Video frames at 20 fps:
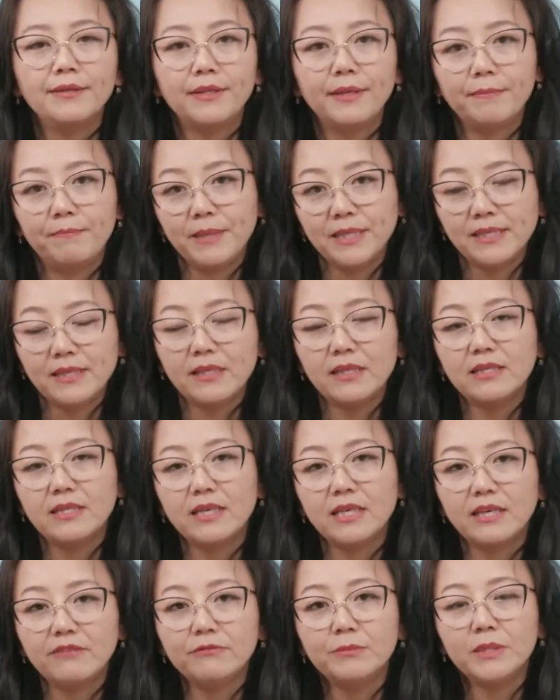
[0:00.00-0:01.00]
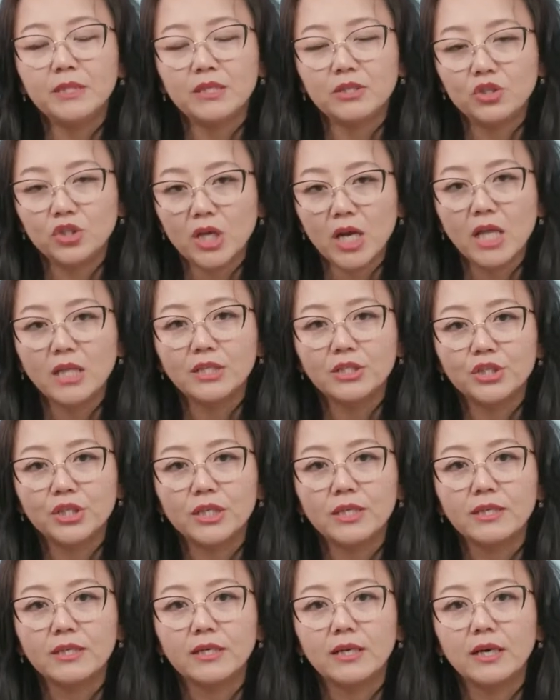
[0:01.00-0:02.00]
basically the government is
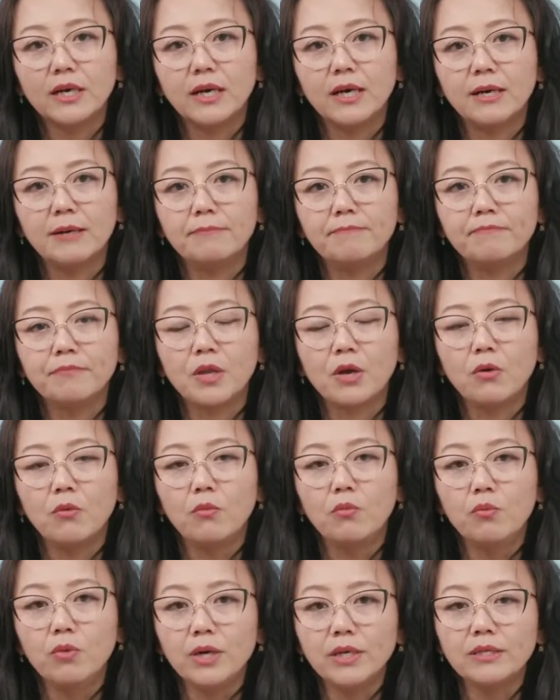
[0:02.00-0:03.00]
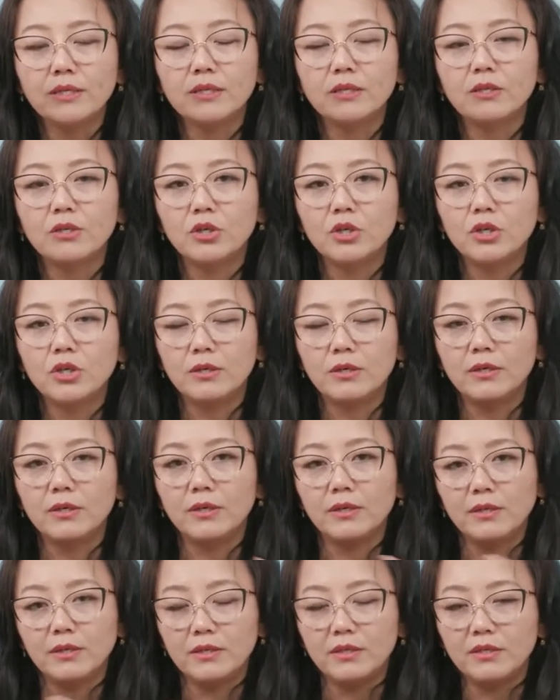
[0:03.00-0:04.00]
challenging what
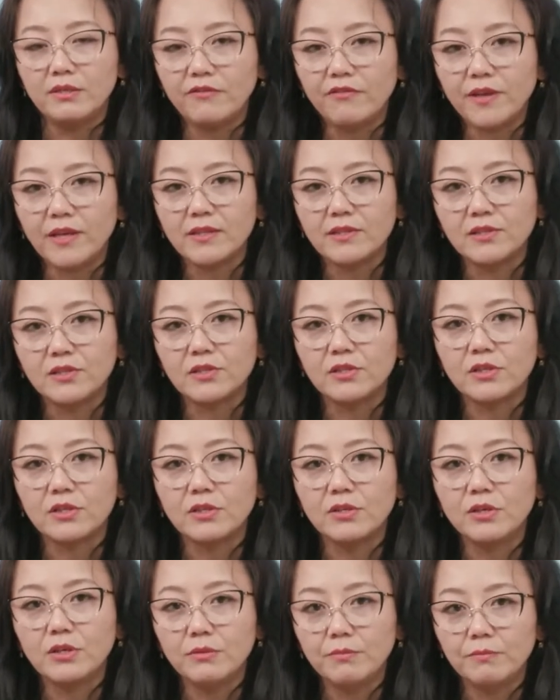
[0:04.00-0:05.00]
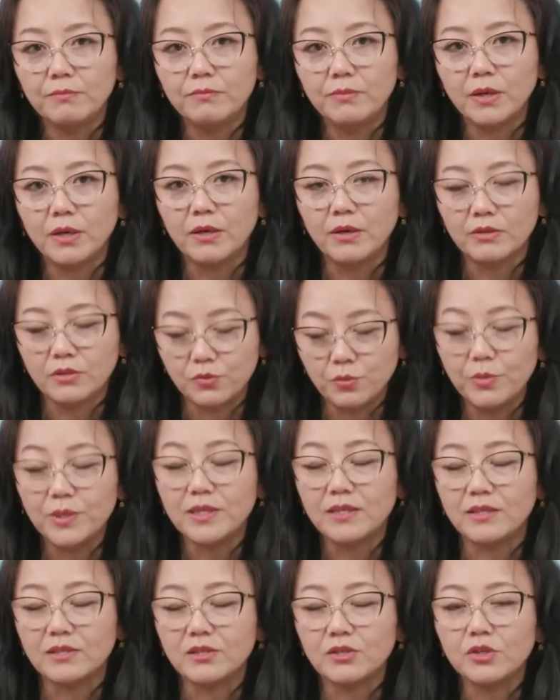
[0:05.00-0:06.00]
the defense as
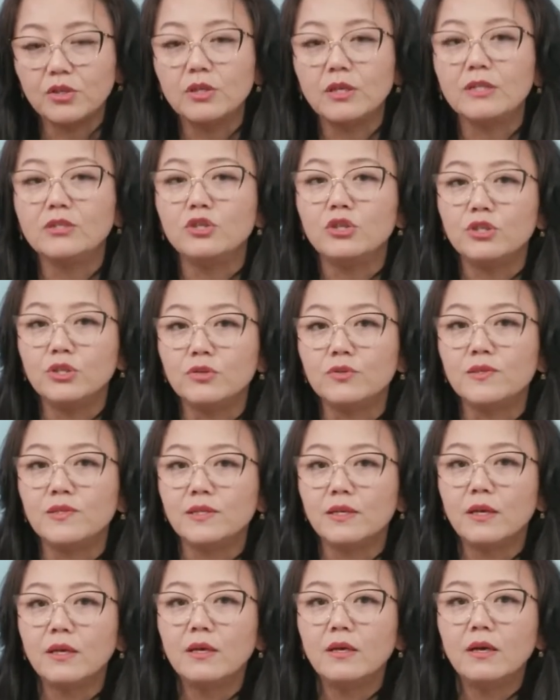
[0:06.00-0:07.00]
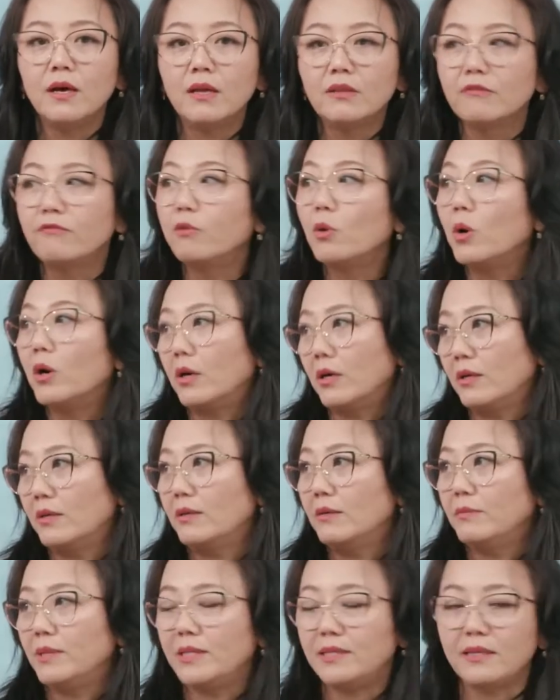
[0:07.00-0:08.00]
witness could introduce on the floor.
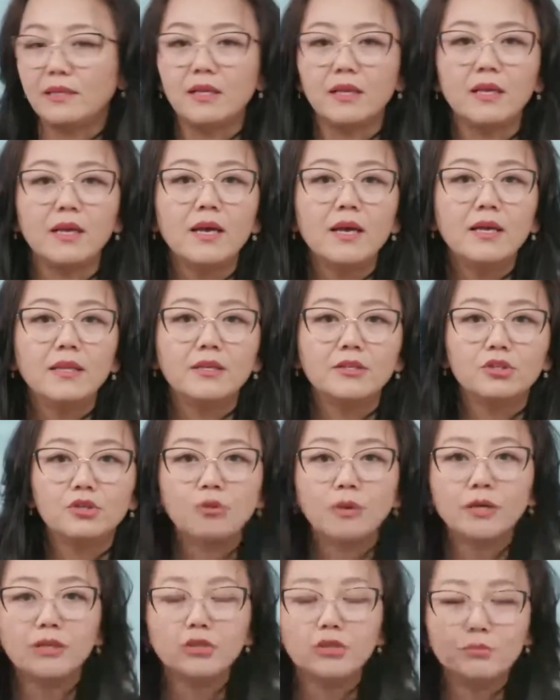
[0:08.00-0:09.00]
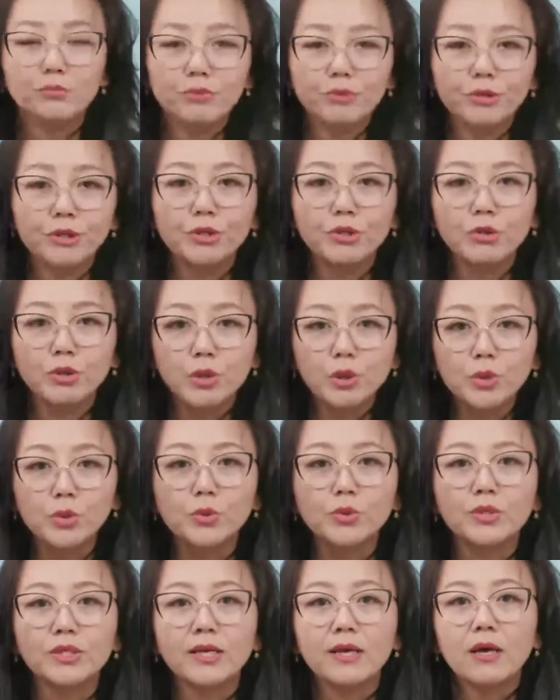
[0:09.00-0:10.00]
Basically, they're trying to
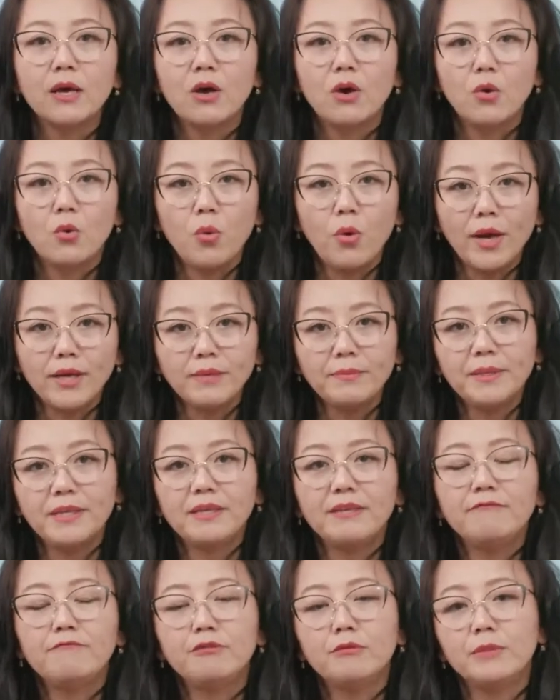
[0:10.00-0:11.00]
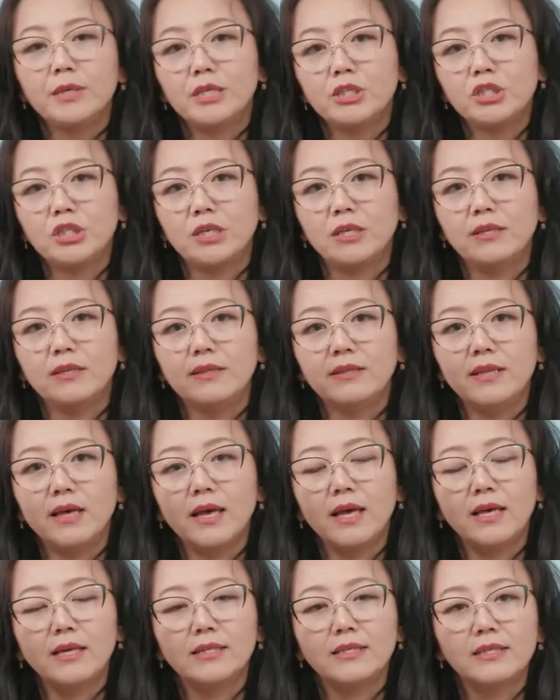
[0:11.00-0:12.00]
preclude quite a bit of information
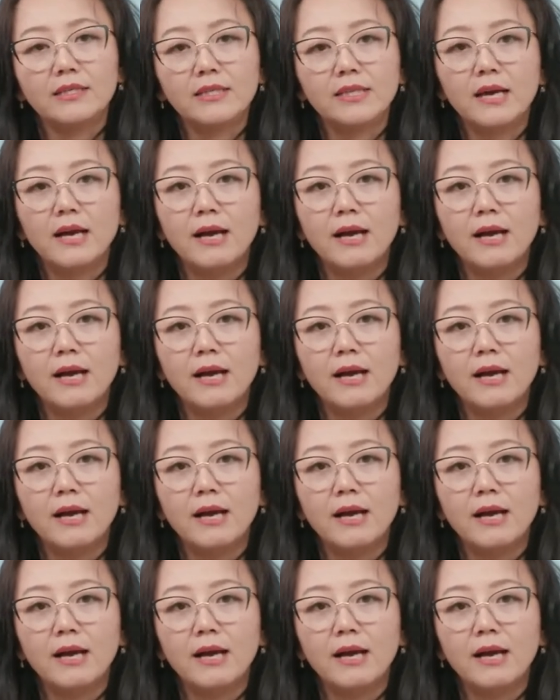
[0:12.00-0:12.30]
that